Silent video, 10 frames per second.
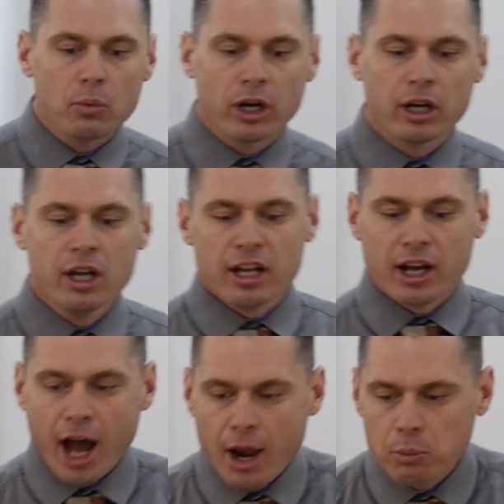where
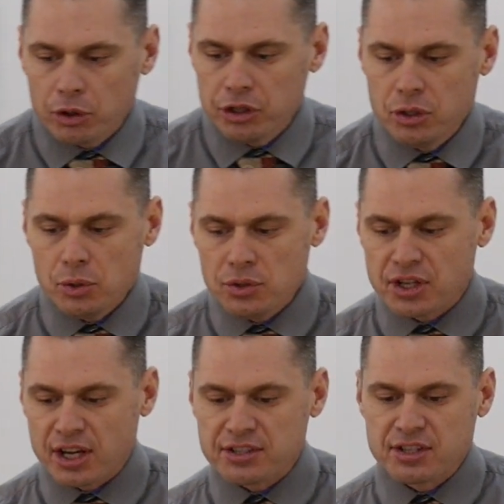God will use
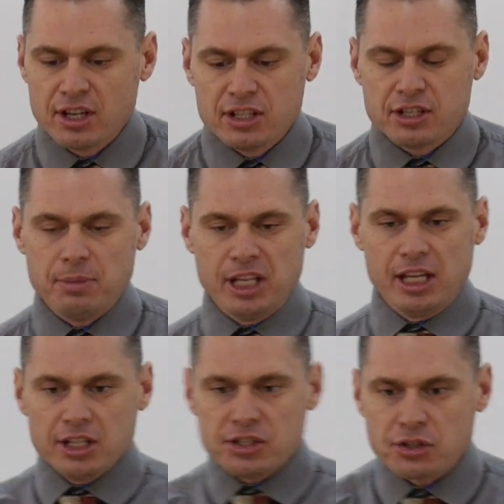us to be
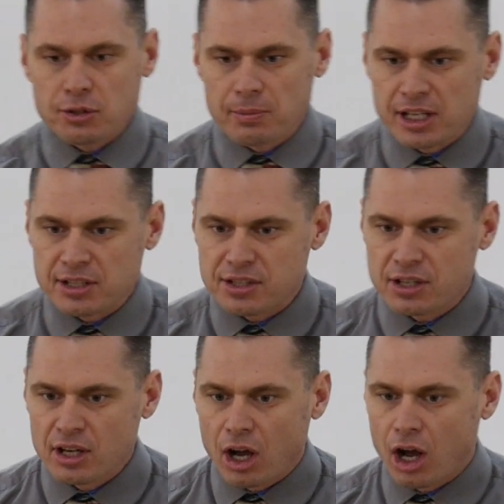
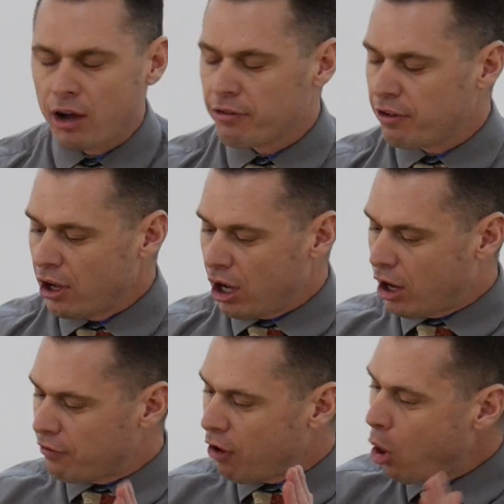instruments of,
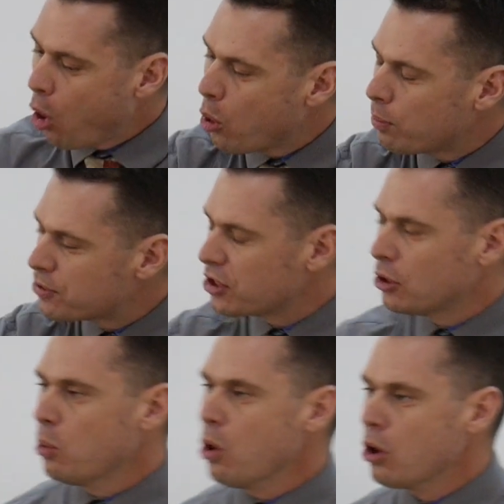of hope to
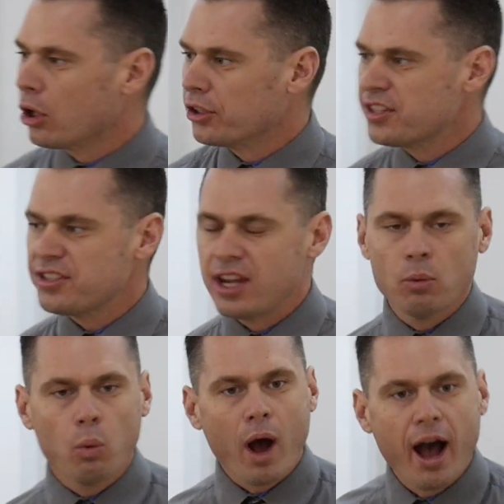the world, to say,
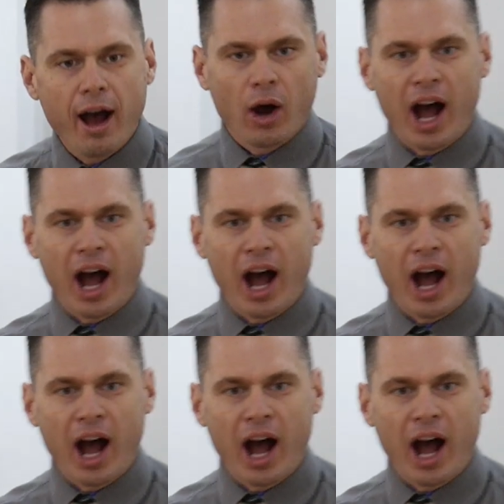wow,